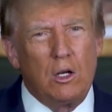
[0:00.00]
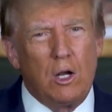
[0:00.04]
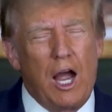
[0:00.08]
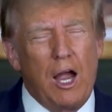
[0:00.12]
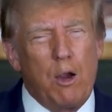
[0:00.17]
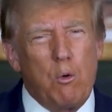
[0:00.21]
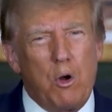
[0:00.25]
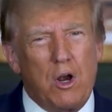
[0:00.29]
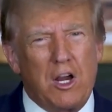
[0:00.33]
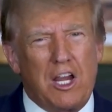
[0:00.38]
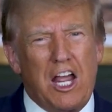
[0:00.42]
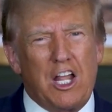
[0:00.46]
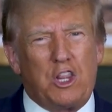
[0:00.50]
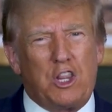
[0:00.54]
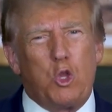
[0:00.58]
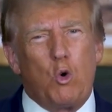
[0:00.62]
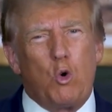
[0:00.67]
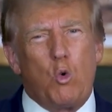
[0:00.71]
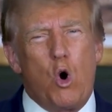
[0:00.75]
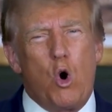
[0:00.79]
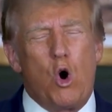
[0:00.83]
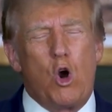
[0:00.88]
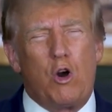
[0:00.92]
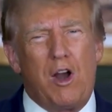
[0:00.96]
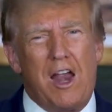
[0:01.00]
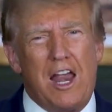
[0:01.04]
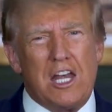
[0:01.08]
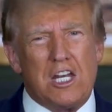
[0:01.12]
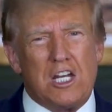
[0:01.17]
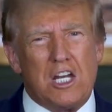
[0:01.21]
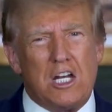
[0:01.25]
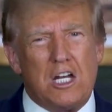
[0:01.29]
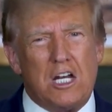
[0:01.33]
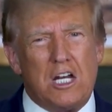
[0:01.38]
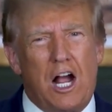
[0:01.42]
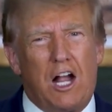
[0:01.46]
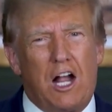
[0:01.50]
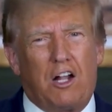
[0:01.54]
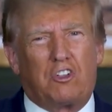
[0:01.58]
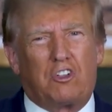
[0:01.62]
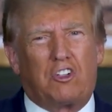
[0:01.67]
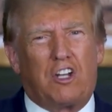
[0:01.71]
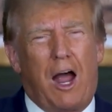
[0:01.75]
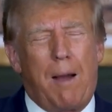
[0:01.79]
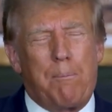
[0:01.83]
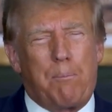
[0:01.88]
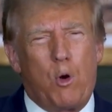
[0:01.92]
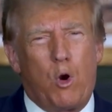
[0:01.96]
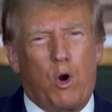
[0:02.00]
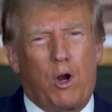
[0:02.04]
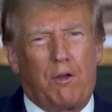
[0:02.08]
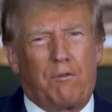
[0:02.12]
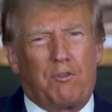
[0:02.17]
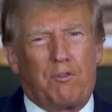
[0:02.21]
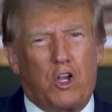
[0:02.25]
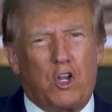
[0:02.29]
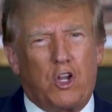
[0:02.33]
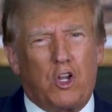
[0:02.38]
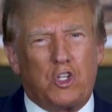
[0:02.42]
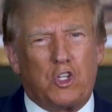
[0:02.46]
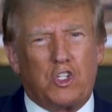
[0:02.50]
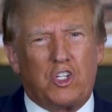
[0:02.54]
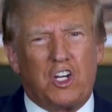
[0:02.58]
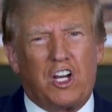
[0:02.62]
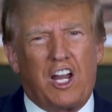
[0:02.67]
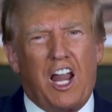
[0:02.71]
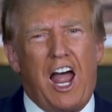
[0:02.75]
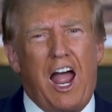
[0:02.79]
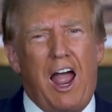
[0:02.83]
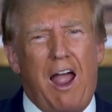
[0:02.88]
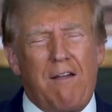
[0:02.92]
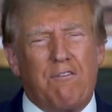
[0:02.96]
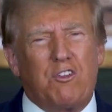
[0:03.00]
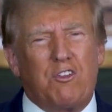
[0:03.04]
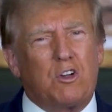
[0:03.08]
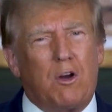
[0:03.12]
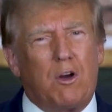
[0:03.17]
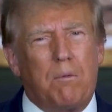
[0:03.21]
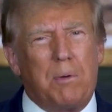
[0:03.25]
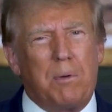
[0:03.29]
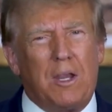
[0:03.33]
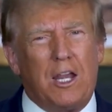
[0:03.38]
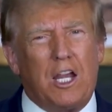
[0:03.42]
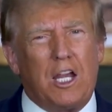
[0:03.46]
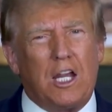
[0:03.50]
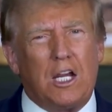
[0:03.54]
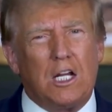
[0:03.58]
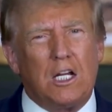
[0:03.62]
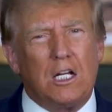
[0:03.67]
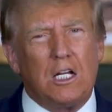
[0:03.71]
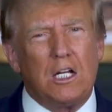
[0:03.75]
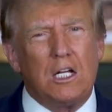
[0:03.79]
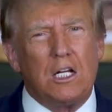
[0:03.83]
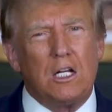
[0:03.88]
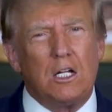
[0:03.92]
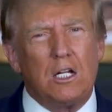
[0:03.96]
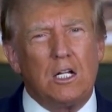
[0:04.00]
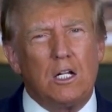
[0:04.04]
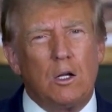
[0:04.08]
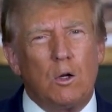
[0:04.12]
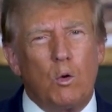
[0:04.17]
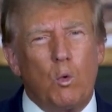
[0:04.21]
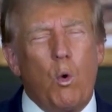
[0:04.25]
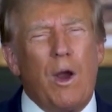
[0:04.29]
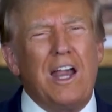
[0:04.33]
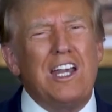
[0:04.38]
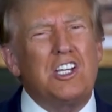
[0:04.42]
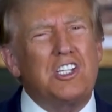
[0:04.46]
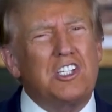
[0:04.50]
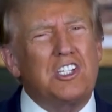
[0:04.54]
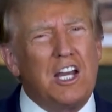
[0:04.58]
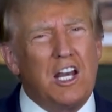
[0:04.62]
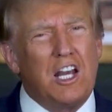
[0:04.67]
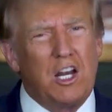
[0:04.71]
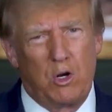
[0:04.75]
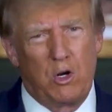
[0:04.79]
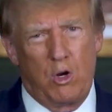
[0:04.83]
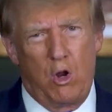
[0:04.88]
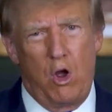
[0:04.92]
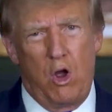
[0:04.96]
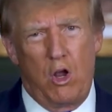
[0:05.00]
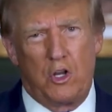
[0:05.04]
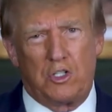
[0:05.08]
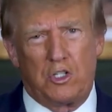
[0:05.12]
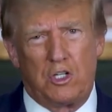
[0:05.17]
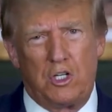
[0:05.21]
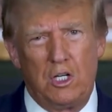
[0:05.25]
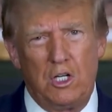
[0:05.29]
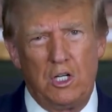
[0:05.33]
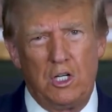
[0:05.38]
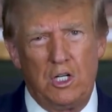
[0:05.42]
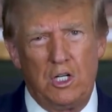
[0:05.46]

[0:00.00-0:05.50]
I will get the war ended. I'll stop all of those lives from being wasted and lost.